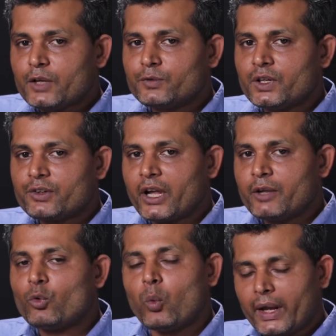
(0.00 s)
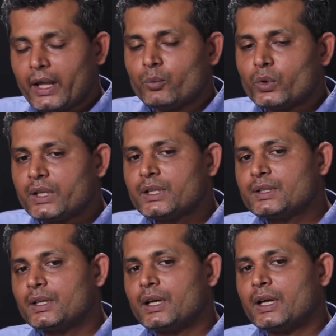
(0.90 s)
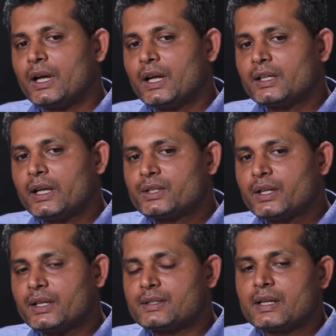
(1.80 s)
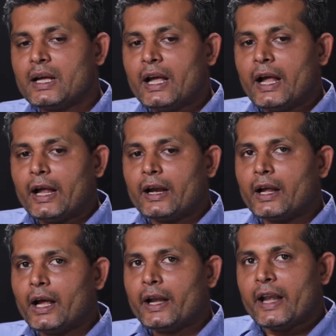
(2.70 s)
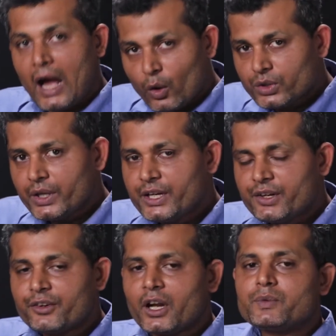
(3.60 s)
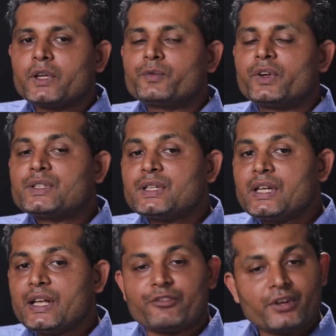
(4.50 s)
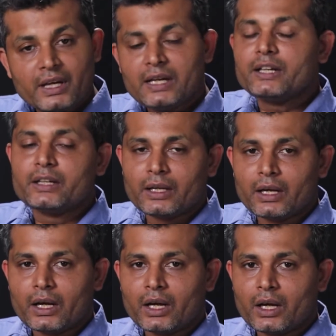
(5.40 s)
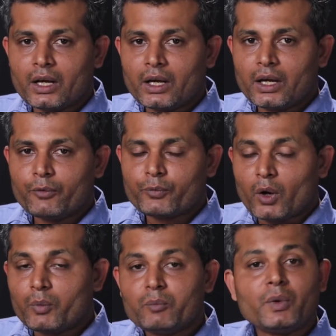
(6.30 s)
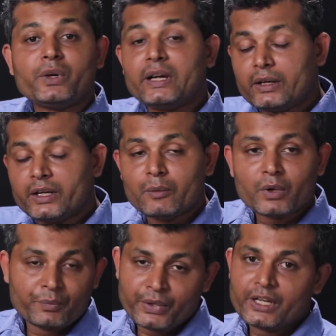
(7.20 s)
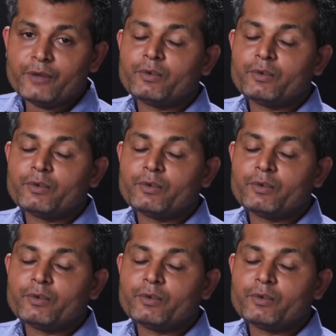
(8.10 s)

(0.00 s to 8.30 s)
of the tribe, why I put in this lecture is, now the Indian tribes are facing a real problem of demographic